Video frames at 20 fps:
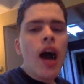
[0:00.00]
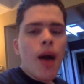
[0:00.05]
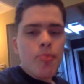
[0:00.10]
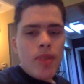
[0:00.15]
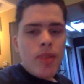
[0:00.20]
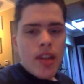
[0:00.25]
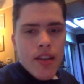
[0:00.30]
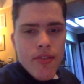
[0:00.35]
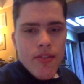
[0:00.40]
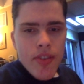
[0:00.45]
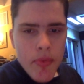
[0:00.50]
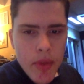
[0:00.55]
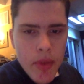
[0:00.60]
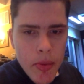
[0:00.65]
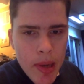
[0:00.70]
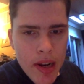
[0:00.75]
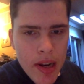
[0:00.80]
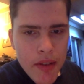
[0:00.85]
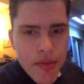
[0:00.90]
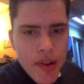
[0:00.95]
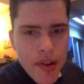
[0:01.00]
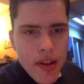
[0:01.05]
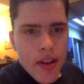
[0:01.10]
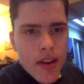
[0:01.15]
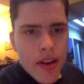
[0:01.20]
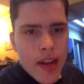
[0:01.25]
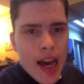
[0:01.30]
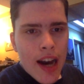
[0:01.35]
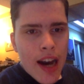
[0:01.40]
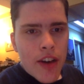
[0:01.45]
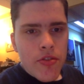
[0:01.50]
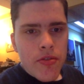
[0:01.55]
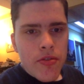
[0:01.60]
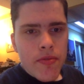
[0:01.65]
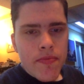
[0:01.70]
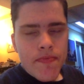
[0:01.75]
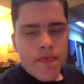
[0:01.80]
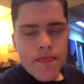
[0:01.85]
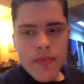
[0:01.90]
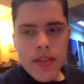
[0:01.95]
I'm going to give him the benefit of the doubt
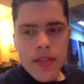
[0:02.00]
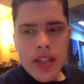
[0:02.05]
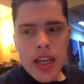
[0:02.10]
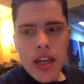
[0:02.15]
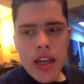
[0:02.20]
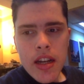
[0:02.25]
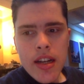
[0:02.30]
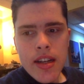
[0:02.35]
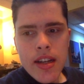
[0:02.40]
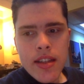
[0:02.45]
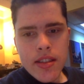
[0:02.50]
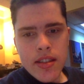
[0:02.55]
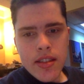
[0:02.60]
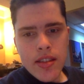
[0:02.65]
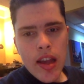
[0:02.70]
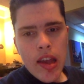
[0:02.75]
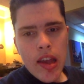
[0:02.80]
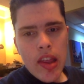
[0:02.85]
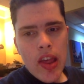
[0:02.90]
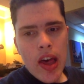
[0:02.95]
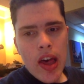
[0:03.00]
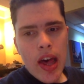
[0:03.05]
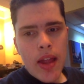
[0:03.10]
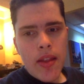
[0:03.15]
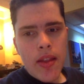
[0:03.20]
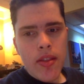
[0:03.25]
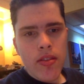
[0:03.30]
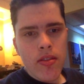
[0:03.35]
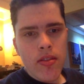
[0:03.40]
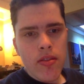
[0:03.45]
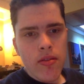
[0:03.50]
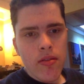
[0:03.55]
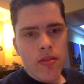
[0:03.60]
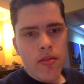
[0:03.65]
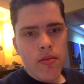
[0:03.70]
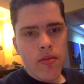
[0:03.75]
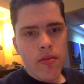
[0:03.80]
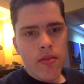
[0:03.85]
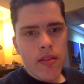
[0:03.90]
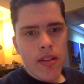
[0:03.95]
and say that
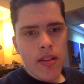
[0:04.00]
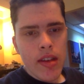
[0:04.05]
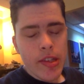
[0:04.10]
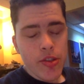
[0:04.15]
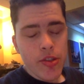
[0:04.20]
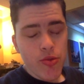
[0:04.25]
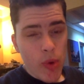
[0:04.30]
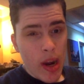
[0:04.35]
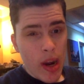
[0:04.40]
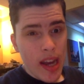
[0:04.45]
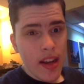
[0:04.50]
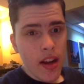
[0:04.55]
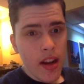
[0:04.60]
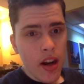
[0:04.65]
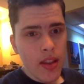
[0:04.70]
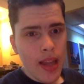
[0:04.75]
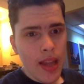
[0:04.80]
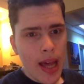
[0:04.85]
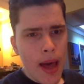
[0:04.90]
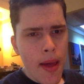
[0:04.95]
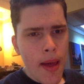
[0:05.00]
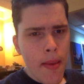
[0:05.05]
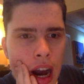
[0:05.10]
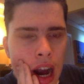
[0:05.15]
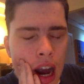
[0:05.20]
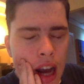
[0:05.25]
he's right on that.